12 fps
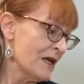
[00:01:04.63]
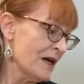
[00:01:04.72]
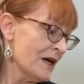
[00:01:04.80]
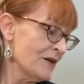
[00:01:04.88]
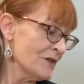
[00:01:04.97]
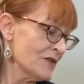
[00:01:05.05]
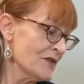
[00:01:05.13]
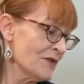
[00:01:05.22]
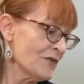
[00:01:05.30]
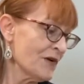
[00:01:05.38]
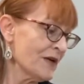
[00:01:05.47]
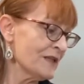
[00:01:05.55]
I also
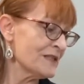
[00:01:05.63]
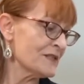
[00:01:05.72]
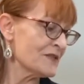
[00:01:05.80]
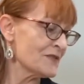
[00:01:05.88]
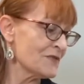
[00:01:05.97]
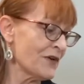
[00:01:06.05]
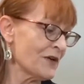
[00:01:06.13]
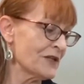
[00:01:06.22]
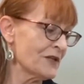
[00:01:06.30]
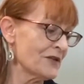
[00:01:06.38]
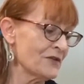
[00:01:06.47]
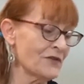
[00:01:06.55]
find it's very
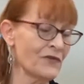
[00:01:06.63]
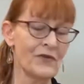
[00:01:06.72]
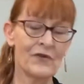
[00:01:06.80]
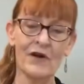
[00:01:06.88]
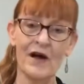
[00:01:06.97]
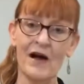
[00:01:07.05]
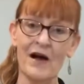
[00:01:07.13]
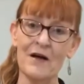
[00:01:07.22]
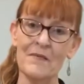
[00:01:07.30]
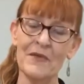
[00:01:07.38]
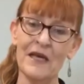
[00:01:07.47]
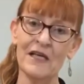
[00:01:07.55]
good for
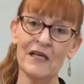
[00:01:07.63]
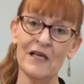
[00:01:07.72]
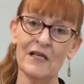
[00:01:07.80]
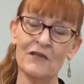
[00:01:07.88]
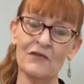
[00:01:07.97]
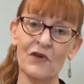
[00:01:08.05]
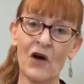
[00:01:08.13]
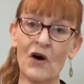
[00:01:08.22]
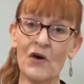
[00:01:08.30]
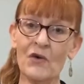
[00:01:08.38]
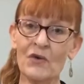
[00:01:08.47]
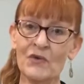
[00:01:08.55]
um, any kind of
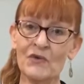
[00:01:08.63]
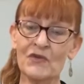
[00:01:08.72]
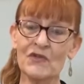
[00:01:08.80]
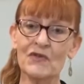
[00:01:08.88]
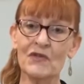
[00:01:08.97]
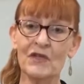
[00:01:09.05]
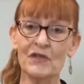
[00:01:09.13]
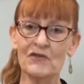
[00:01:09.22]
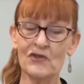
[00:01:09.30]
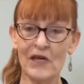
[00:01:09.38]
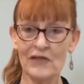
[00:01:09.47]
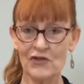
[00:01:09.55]
colds,
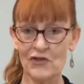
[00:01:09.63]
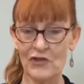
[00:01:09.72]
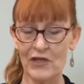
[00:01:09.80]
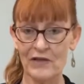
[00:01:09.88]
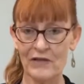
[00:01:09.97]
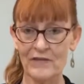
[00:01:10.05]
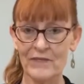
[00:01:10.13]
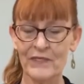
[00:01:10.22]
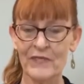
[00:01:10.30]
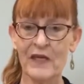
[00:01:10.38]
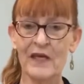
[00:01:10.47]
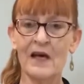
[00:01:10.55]
congestion
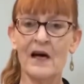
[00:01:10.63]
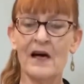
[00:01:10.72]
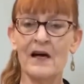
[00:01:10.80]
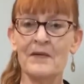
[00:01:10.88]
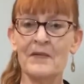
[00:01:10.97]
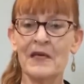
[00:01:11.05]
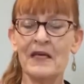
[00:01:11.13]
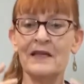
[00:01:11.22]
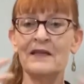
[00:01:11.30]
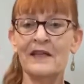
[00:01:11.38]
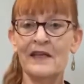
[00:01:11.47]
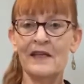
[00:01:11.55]
um,
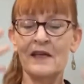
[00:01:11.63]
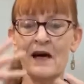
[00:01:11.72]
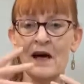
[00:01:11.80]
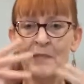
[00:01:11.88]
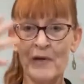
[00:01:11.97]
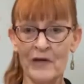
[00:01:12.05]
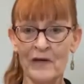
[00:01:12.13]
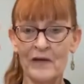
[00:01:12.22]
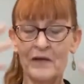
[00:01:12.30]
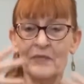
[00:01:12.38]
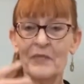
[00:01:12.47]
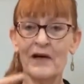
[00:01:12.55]
in the upper
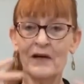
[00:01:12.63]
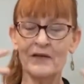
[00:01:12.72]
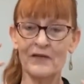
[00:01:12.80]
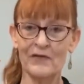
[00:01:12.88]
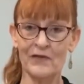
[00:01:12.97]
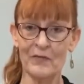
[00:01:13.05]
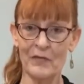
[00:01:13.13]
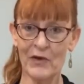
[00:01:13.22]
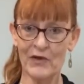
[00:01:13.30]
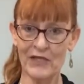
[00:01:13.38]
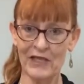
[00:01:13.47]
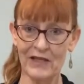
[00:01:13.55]
part of the
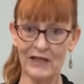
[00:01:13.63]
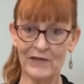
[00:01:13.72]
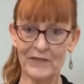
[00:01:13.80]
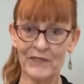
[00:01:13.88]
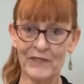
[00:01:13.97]
body.